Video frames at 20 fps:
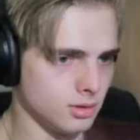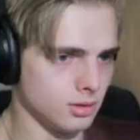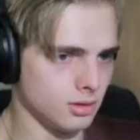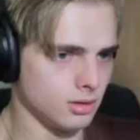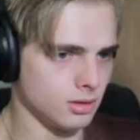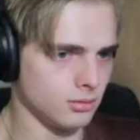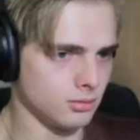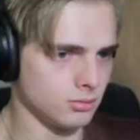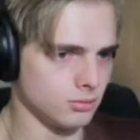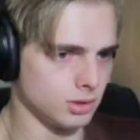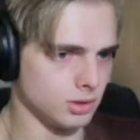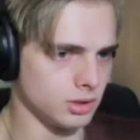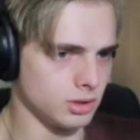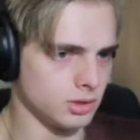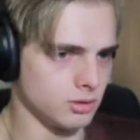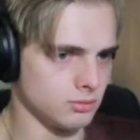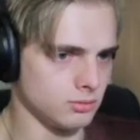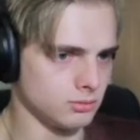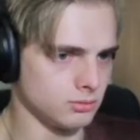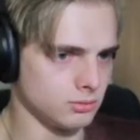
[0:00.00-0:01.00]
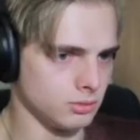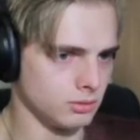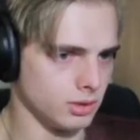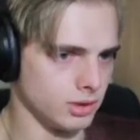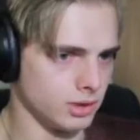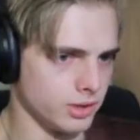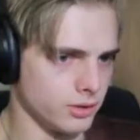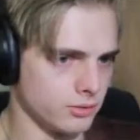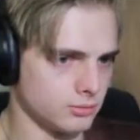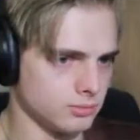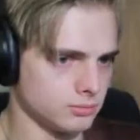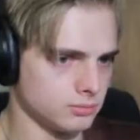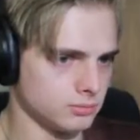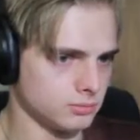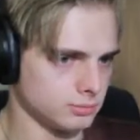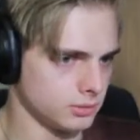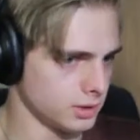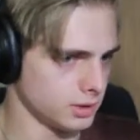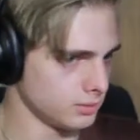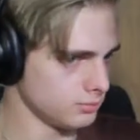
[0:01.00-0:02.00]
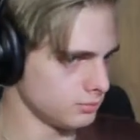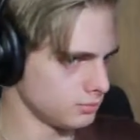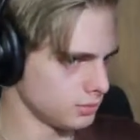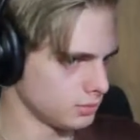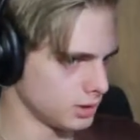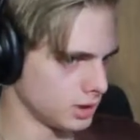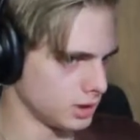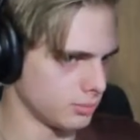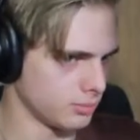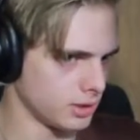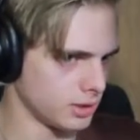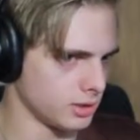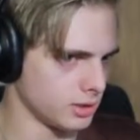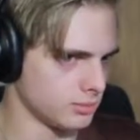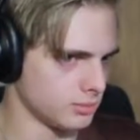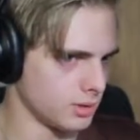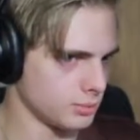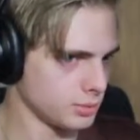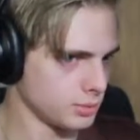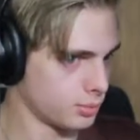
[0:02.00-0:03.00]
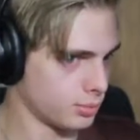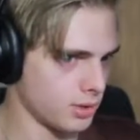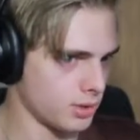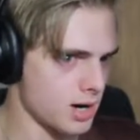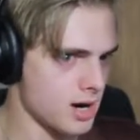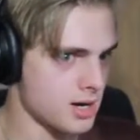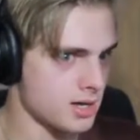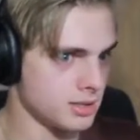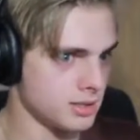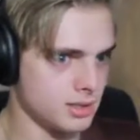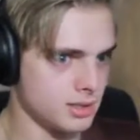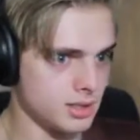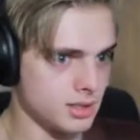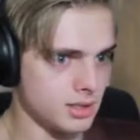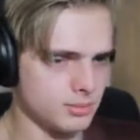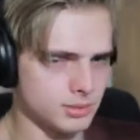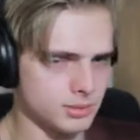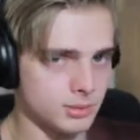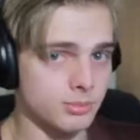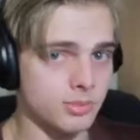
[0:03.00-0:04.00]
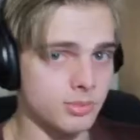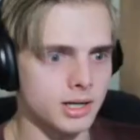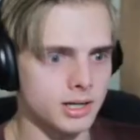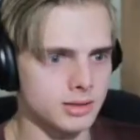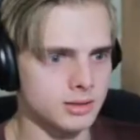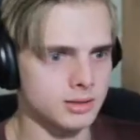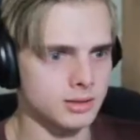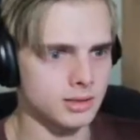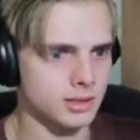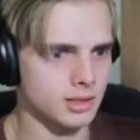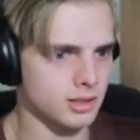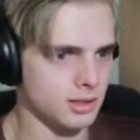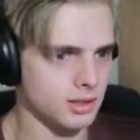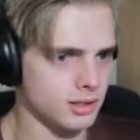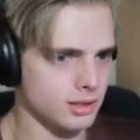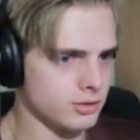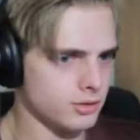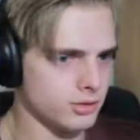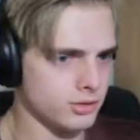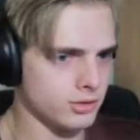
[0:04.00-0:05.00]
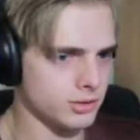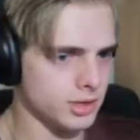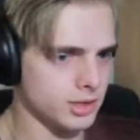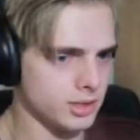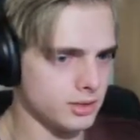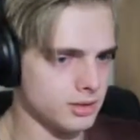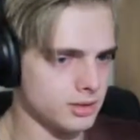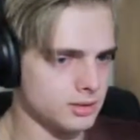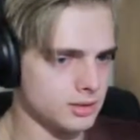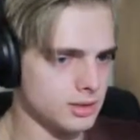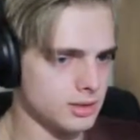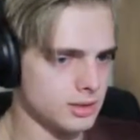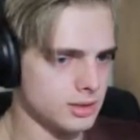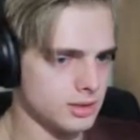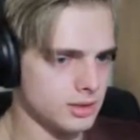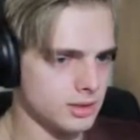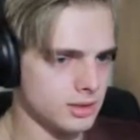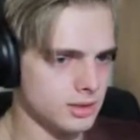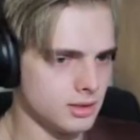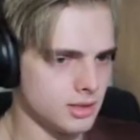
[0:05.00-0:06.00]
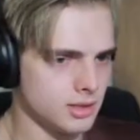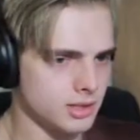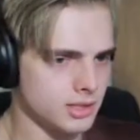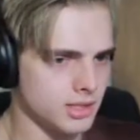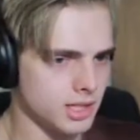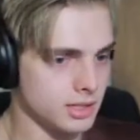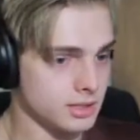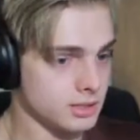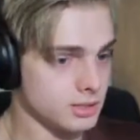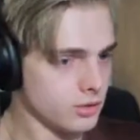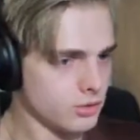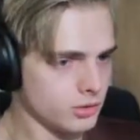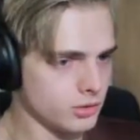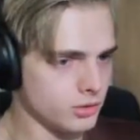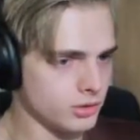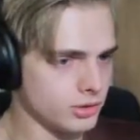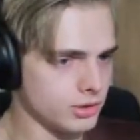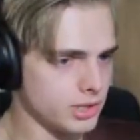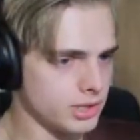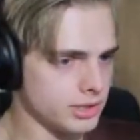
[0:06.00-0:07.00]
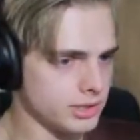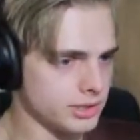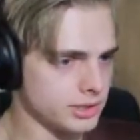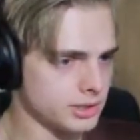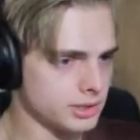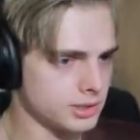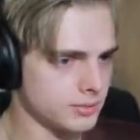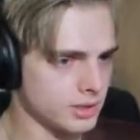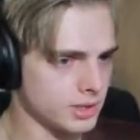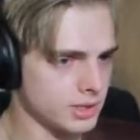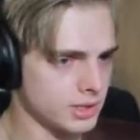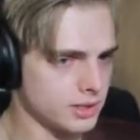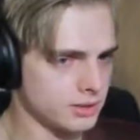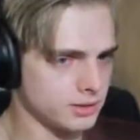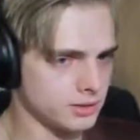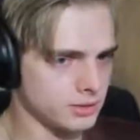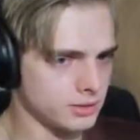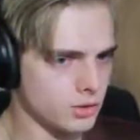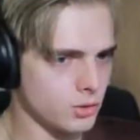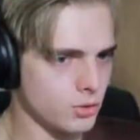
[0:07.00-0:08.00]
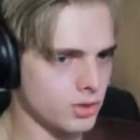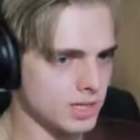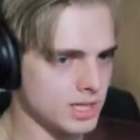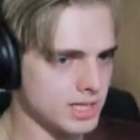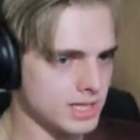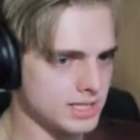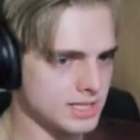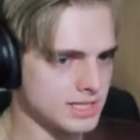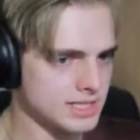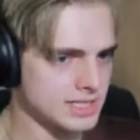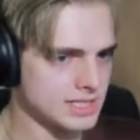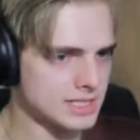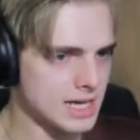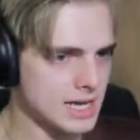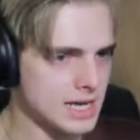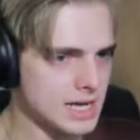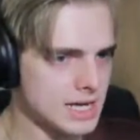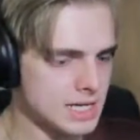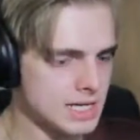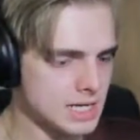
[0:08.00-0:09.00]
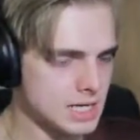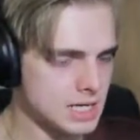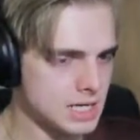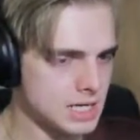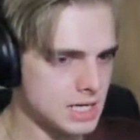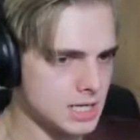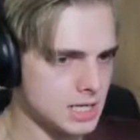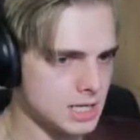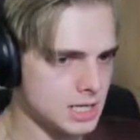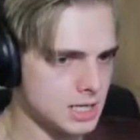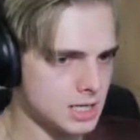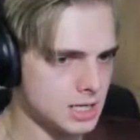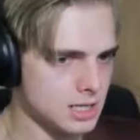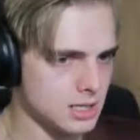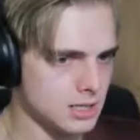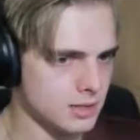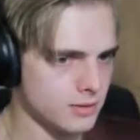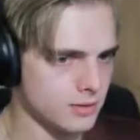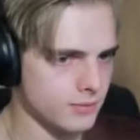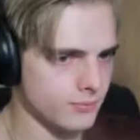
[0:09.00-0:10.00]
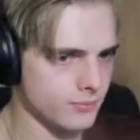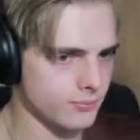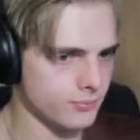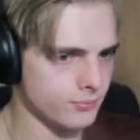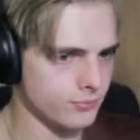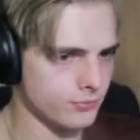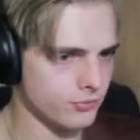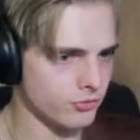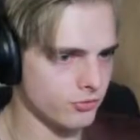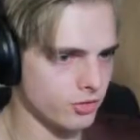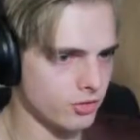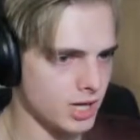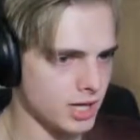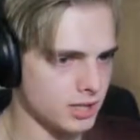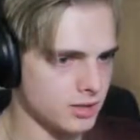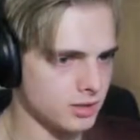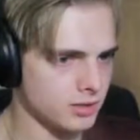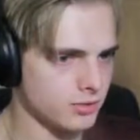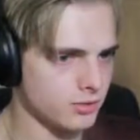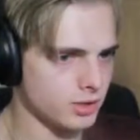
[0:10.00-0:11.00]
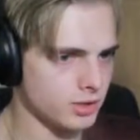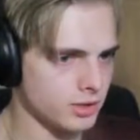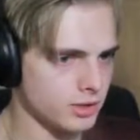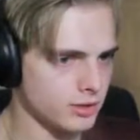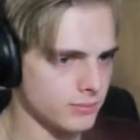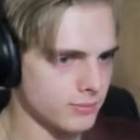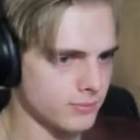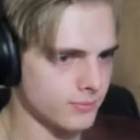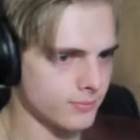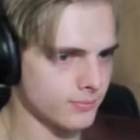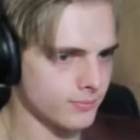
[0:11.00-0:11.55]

what are you? What are you? I'm surprised. Yeah, I'm surprised. Yeah, I don't know what that is. Actually, I don't know what that is because my character's going insane. Forgot I could run.